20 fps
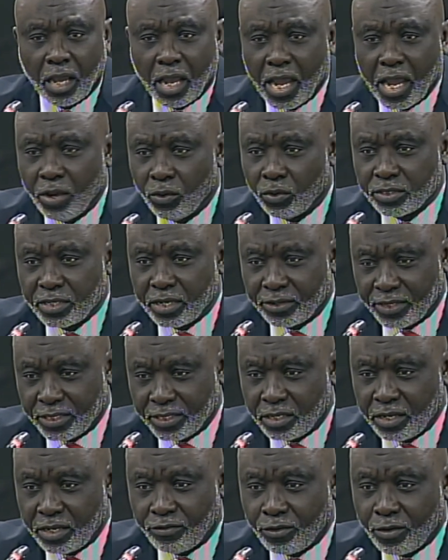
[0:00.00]
I was
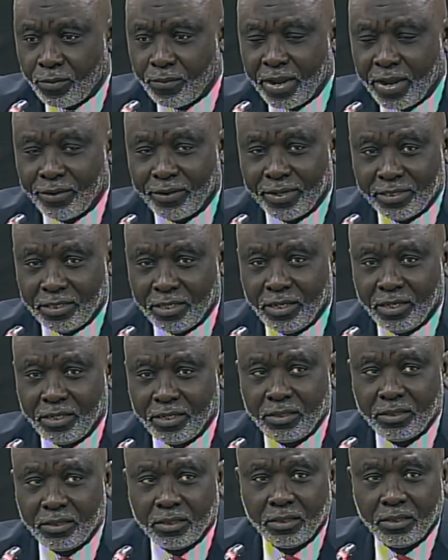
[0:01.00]
arrested from my
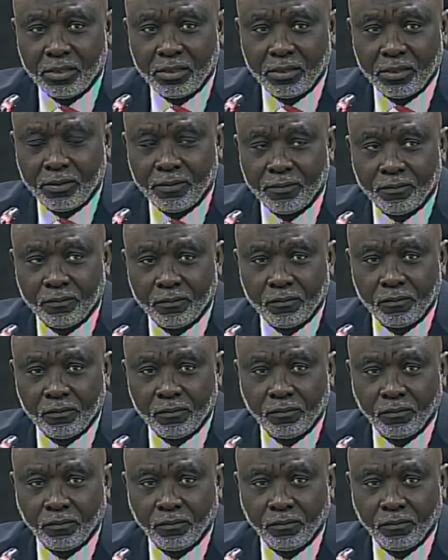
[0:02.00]
residence. And I